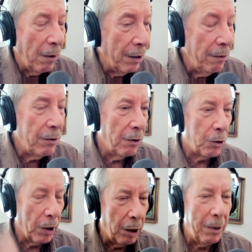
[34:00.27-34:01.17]
I don't know,
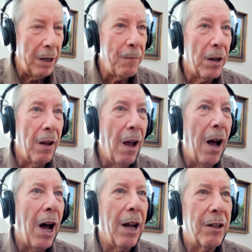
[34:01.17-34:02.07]
triggered me.
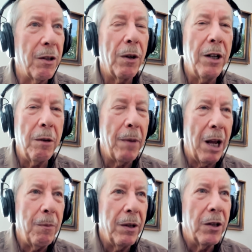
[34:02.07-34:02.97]
I said, here,
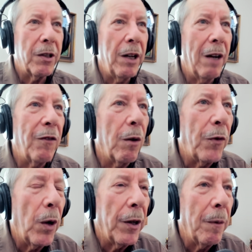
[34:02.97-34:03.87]
ma'am, here's an envelope
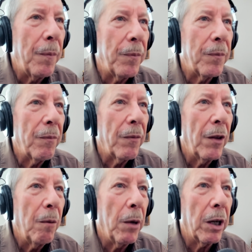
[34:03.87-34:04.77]
for you.
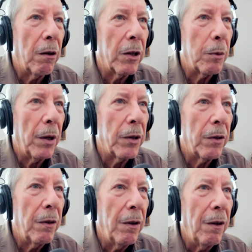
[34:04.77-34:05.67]
Merry
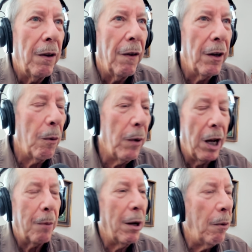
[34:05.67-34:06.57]
Christmas. And I went
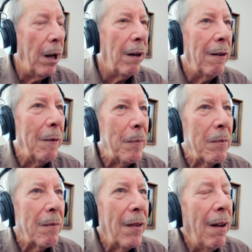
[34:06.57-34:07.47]
on my way.
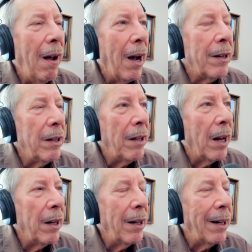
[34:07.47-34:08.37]
I did
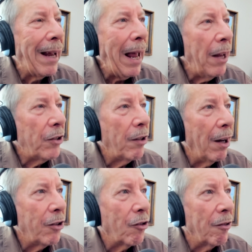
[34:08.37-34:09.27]
that in a gas
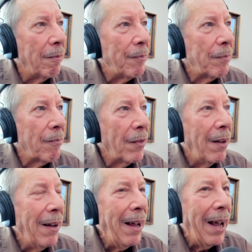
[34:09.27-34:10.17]
station.
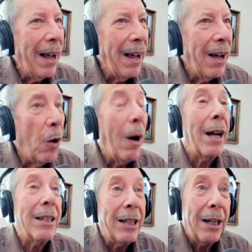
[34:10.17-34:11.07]
Oh,
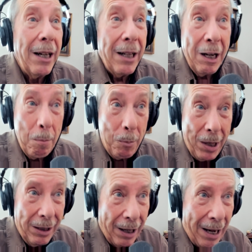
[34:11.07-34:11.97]
I did it in
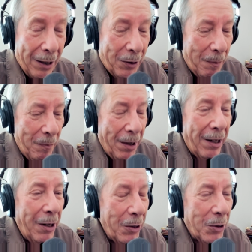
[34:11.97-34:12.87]
Big Lots.
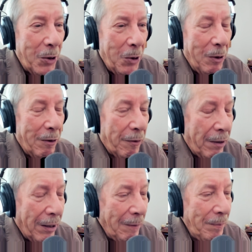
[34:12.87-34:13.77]
And here's a cool one,
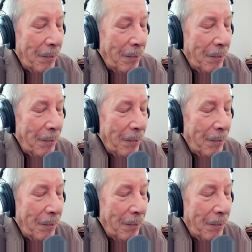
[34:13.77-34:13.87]
Frank.